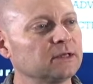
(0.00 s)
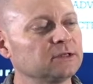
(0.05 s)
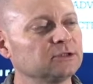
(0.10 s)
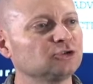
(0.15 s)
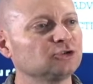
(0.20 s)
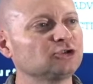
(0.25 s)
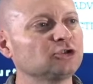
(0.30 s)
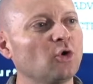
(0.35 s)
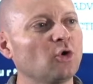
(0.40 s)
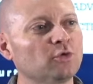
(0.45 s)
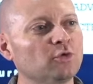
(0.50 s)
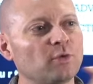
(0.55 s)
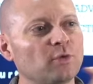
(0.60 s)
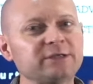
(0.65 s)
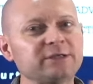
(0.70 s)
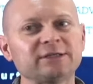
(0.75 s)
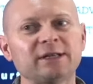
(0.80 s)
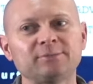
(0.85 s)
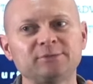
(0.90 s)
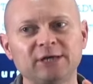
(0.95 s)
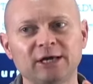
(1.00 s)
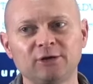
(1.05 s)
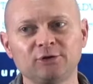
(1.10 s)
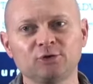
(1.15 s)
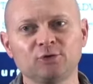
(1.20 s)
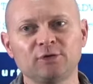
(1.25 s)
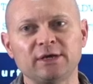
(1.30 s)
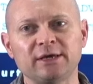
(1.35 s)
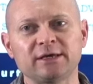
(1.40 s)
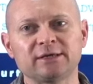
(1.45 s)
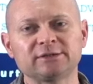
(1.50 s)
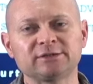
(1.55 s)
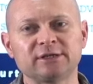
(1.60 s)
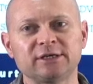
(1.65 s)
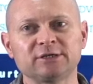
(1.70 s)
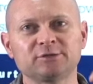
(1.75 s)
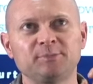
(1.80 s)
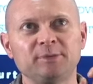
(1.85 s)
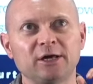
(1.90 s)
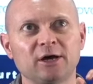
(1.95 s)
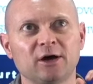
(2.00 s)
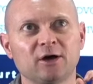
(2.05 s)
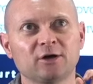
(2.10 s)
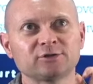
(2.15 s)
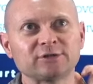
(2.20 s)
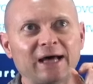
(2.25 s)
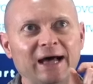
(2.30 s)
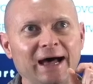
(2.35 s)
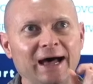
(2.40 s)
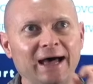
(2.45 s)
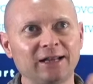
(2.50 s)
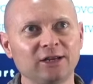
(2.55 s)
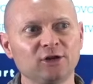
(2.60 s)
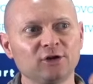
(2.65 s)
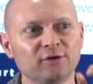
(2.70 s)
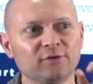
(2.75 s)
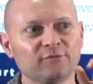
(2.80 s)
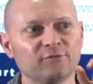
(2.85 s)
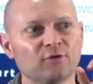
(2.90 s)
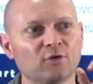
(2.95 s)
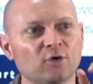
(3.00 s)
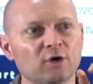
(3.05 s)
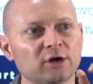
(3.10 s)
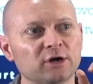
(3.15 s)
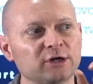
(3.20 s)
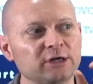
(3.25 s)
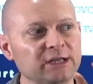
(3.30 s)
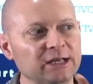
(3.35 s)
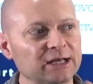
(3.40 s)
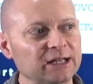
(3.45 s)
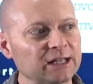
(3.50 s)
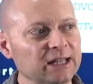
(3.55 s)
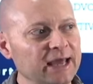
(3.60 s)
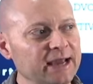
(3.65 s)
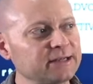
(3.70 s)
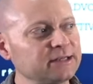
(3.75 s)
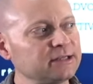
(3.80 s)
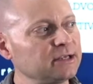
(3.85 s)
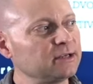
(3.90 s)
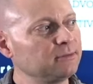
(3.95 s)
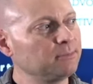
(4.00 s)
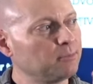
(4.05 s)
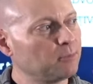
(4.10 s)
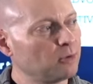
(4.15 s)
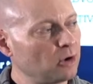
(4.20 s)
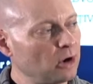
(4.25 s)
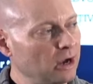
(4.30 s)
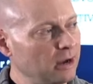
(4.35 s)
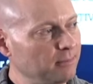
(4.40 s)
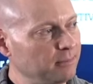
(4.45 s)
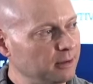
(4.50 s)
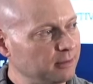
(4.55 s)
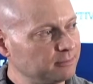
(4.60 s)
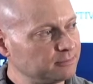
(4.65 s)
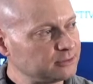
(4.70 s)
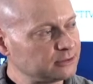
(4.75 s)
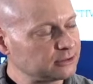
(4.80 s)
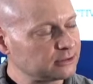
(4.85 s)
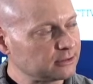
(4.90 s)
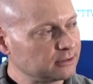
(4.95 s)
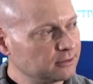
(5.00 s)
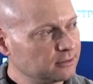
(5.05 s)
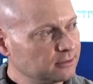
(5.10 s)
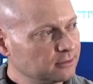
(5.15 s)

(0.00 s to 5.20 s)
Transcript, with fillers: So the reason I'm telling you this is because I look for neglected problems